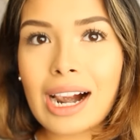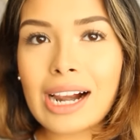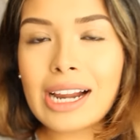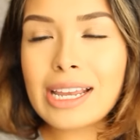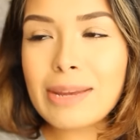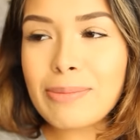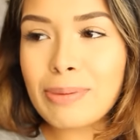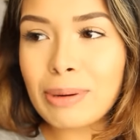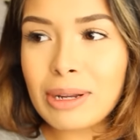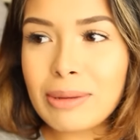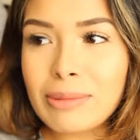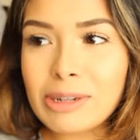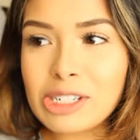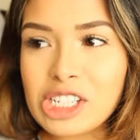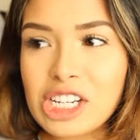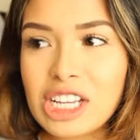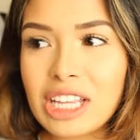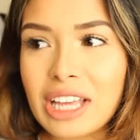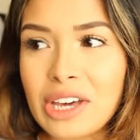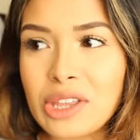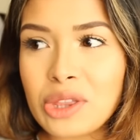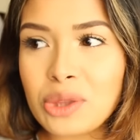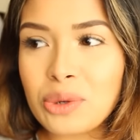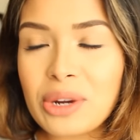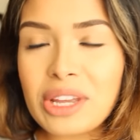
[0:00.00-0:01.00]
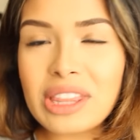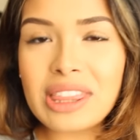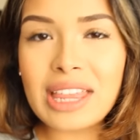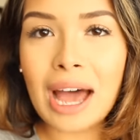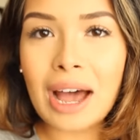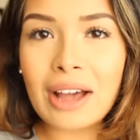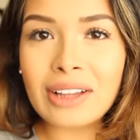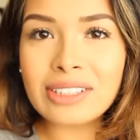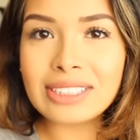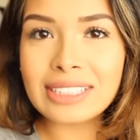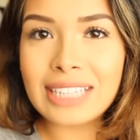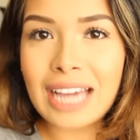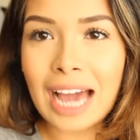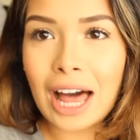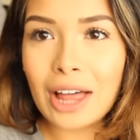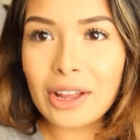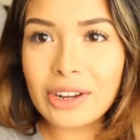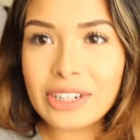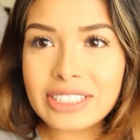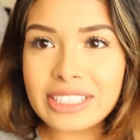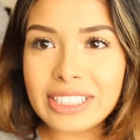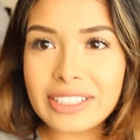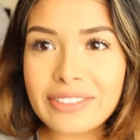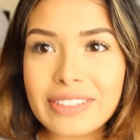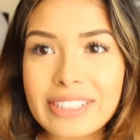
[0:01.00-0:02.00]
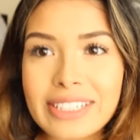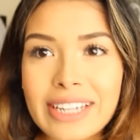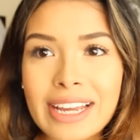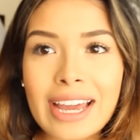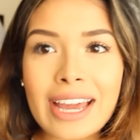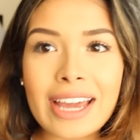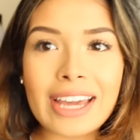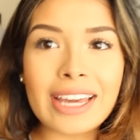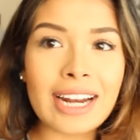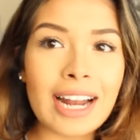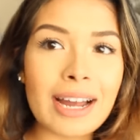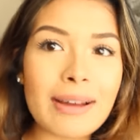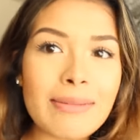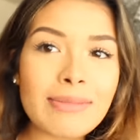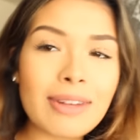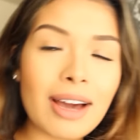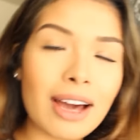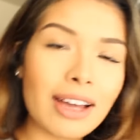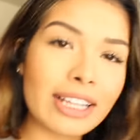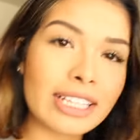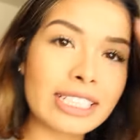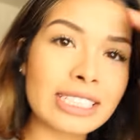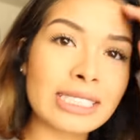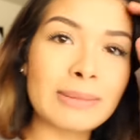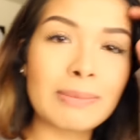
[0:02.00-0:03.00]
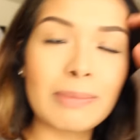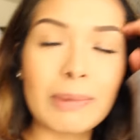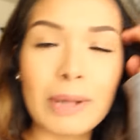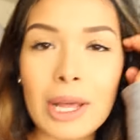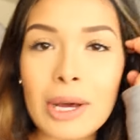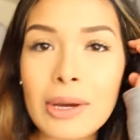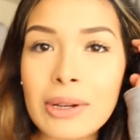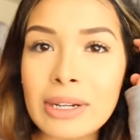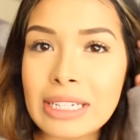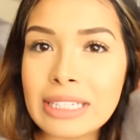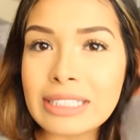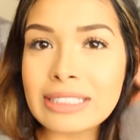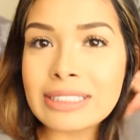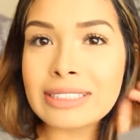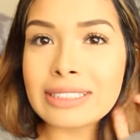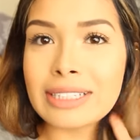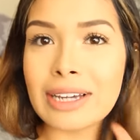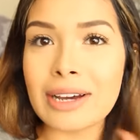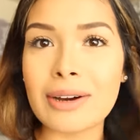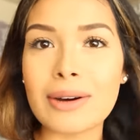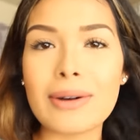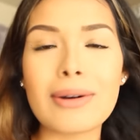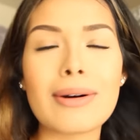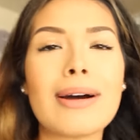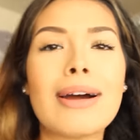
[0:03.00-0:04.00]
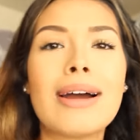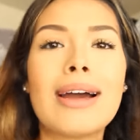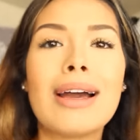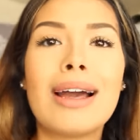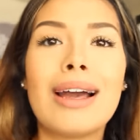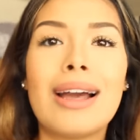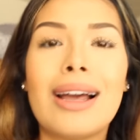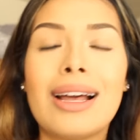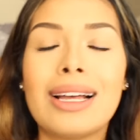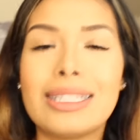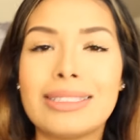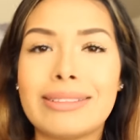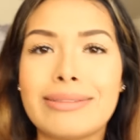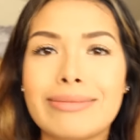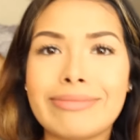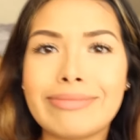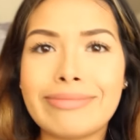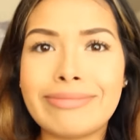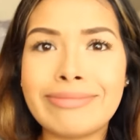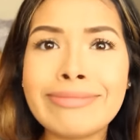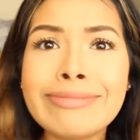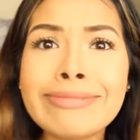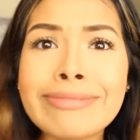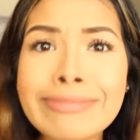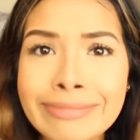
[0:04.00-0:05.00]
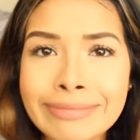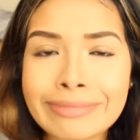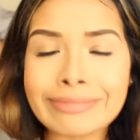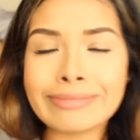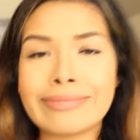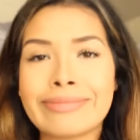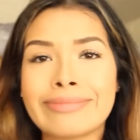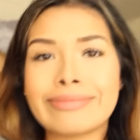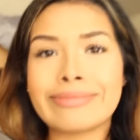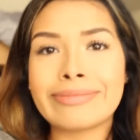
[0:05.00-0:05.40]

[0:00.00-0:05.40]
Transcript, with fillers: I pretty much eat like 3,000 calories every day and I'm not exploding, so Mmm!